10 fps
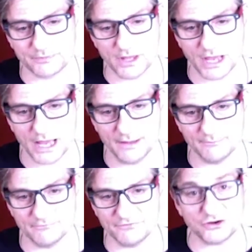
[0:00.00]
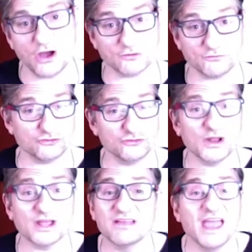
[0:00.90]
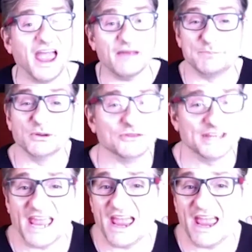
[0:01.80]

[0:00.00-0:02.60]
photographers shooting at building